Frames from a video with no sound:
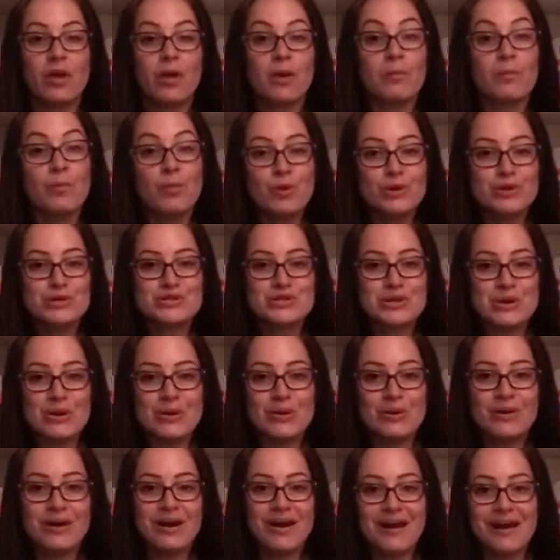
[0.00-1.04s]
More
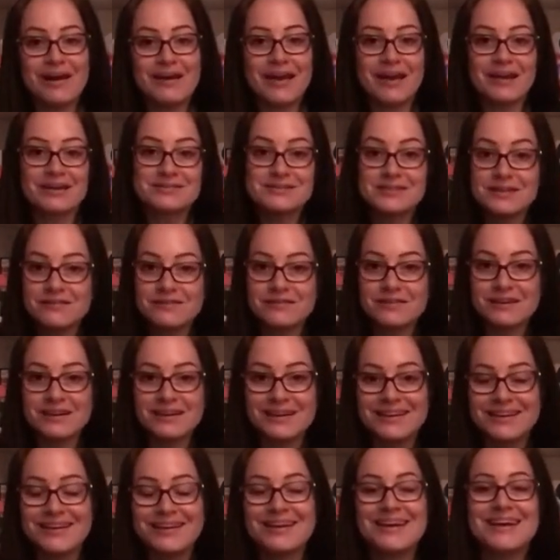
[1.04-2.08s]
so an activity,
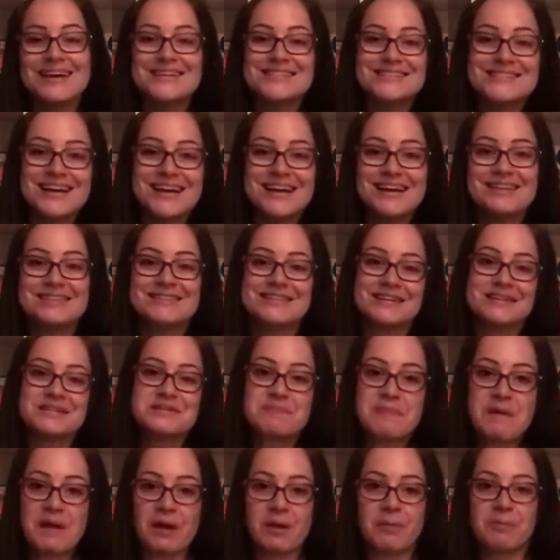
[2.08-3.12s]
a science
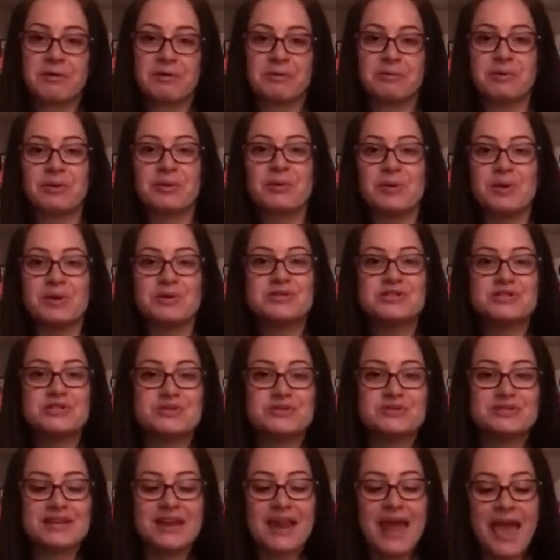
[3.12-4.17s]
experiment we're going to do
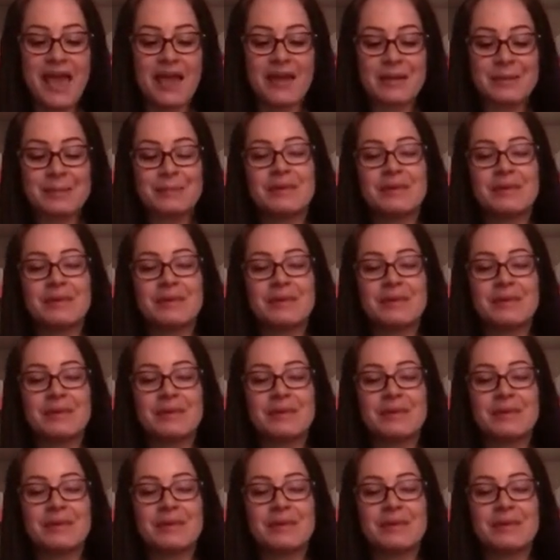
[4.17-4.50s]
today.